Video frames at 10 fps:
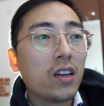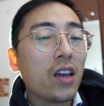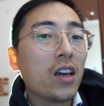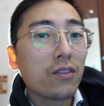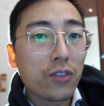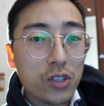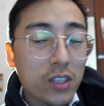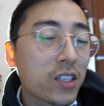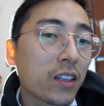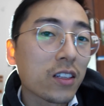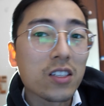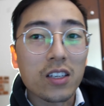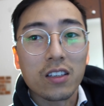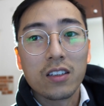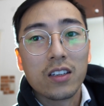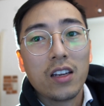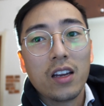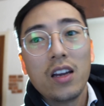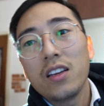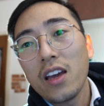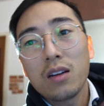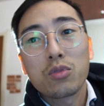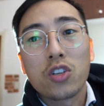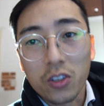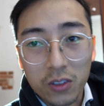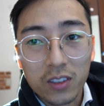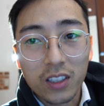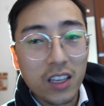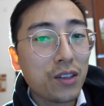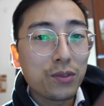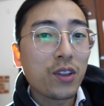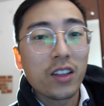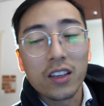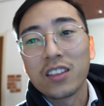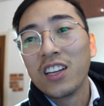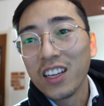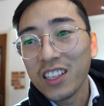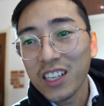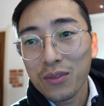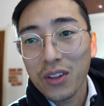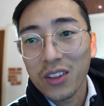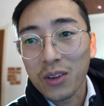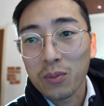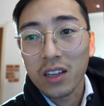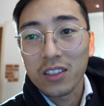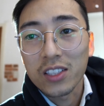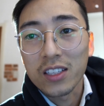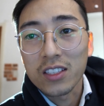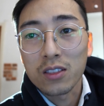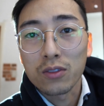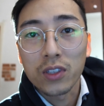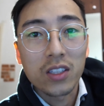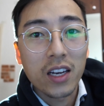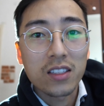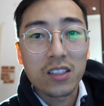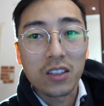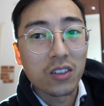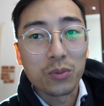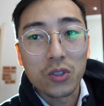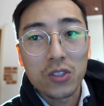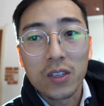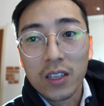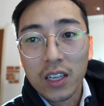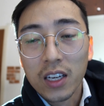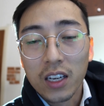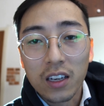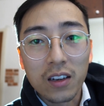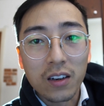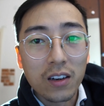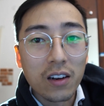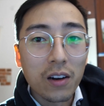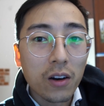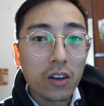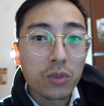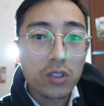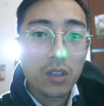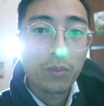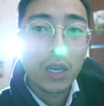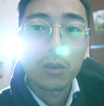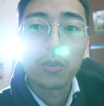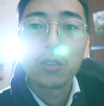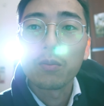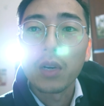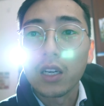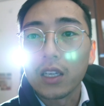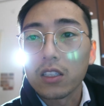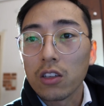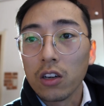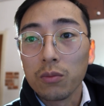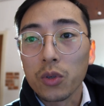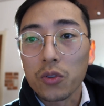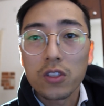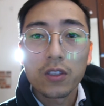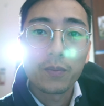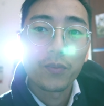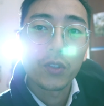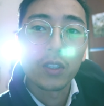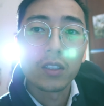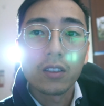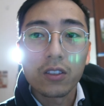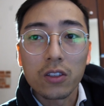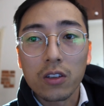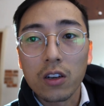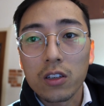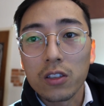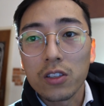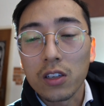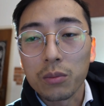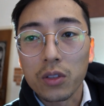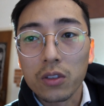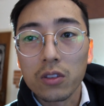and the versatility and the aperture. Everything everything about this lens is fantastic. Almost impeccable in my eyes. Almost, right? There are some,